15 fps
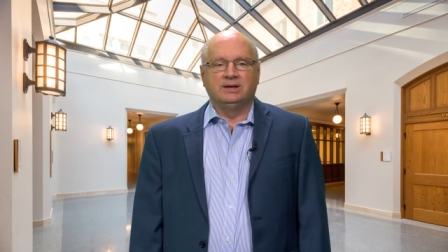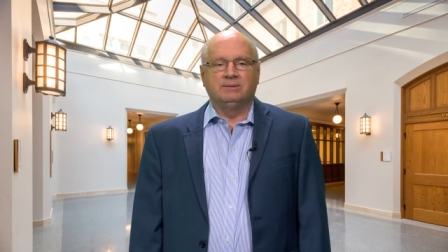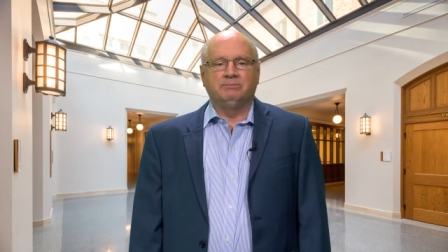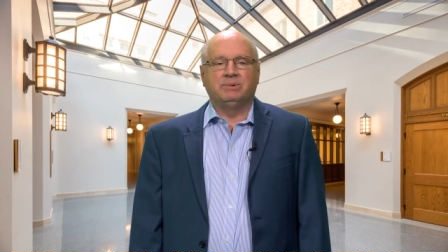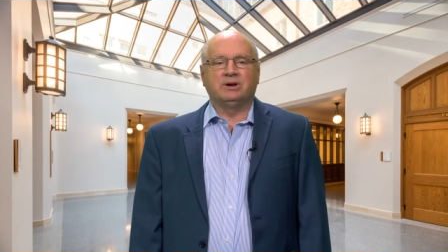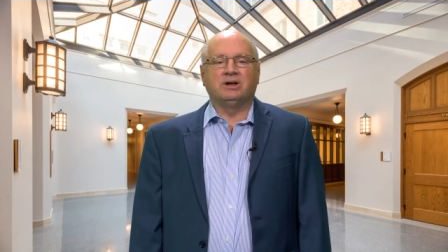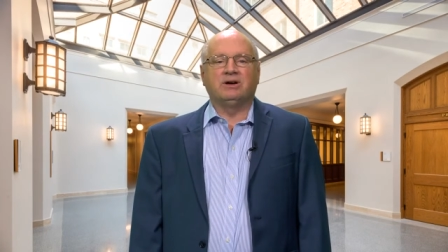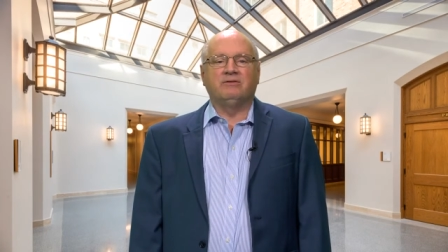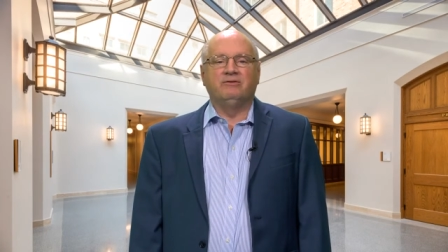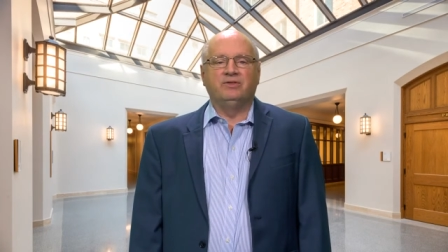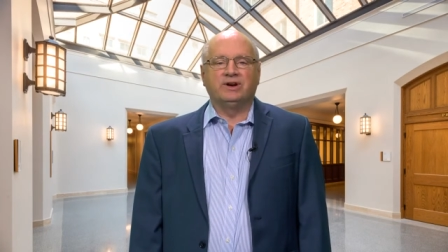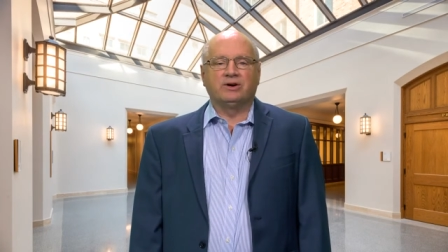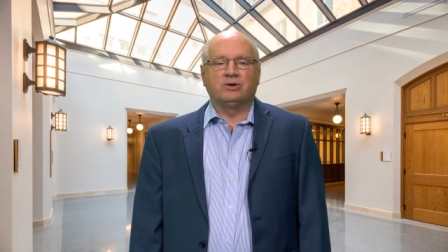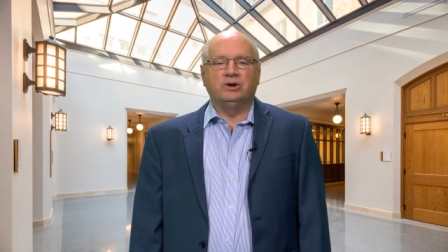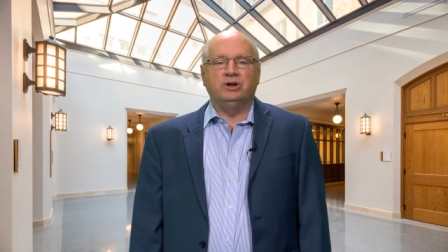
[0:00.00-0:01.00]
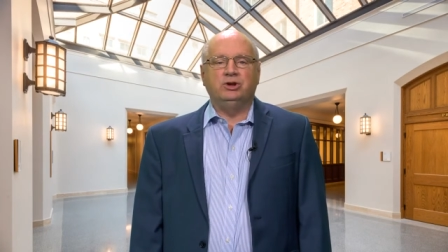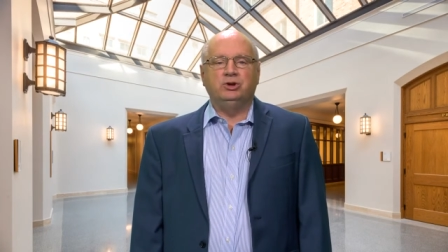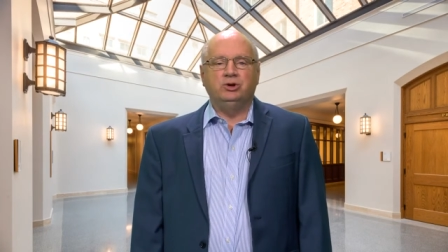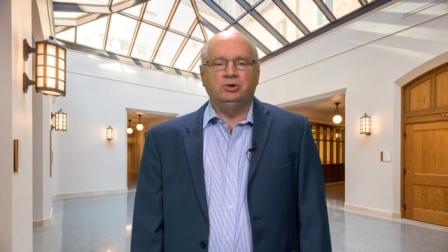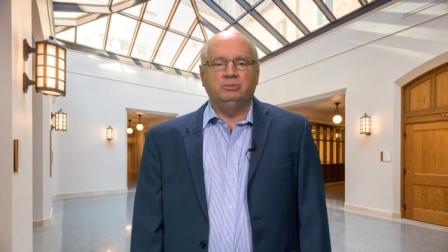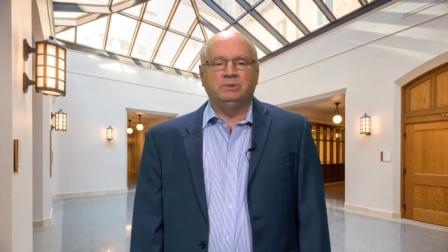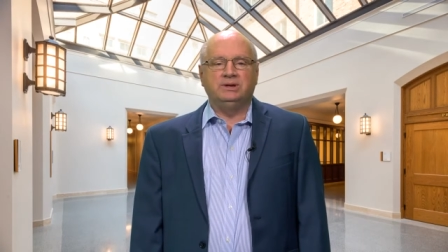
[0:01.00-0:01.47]
but a very
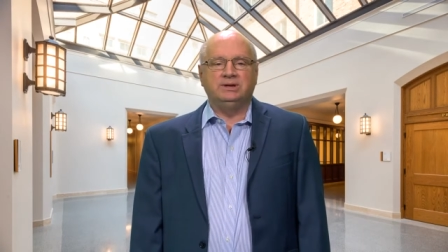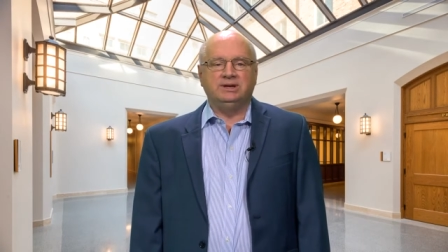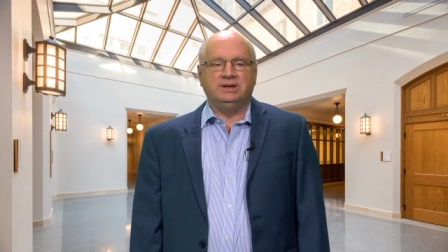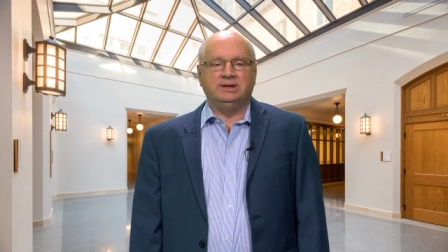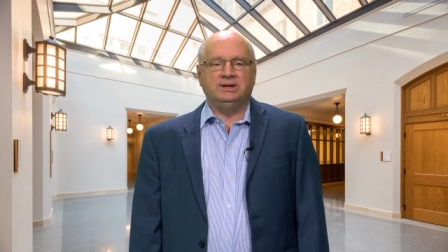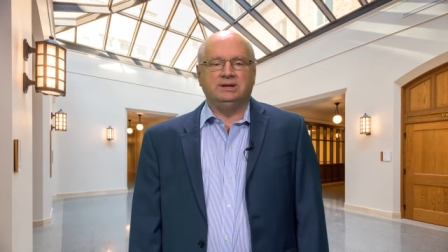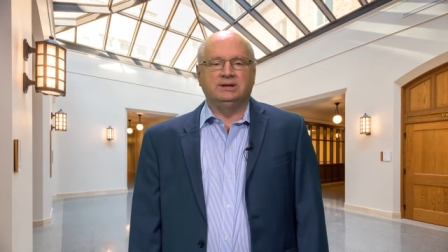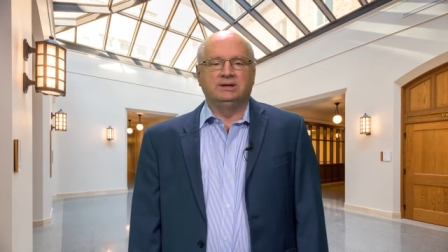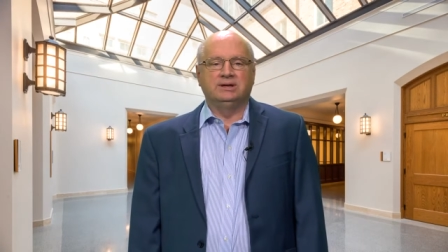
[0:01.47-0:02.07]
human need,